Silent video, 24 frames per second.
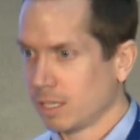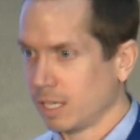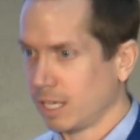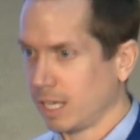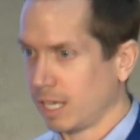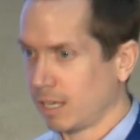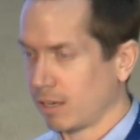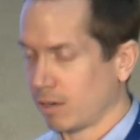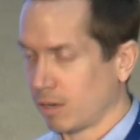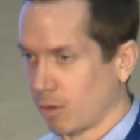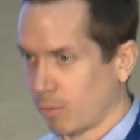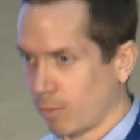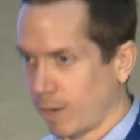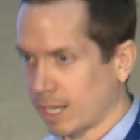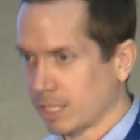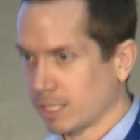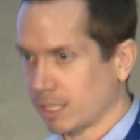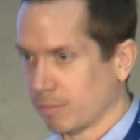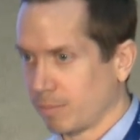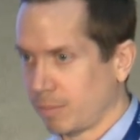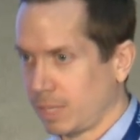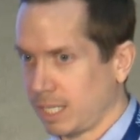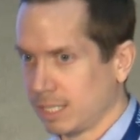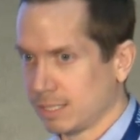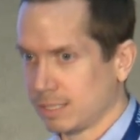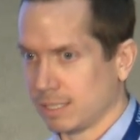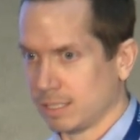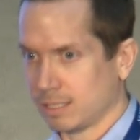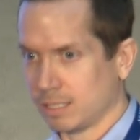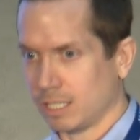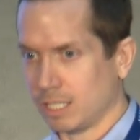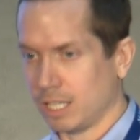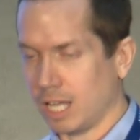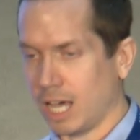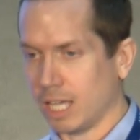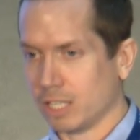and erecting
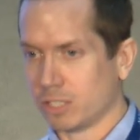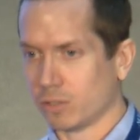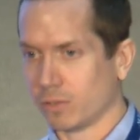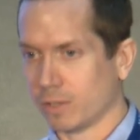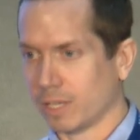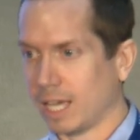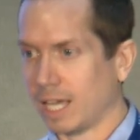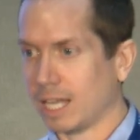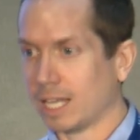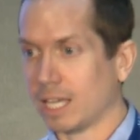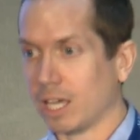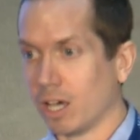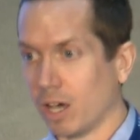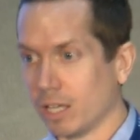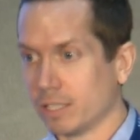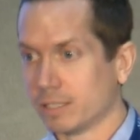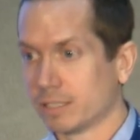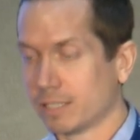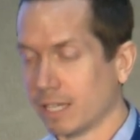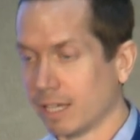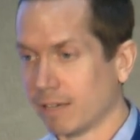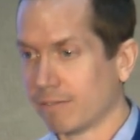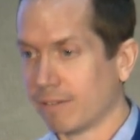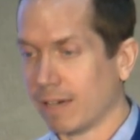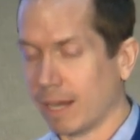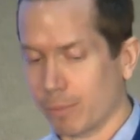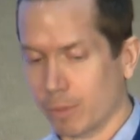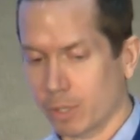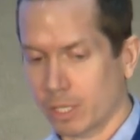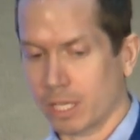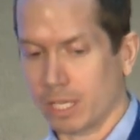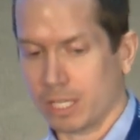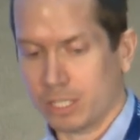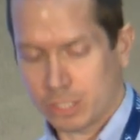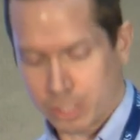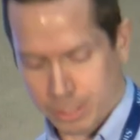pieces and not doing any on-site
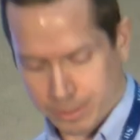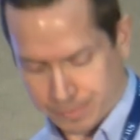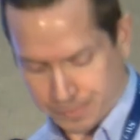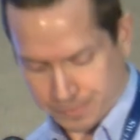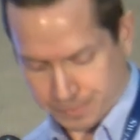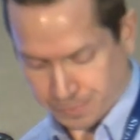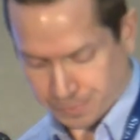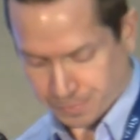fabrication.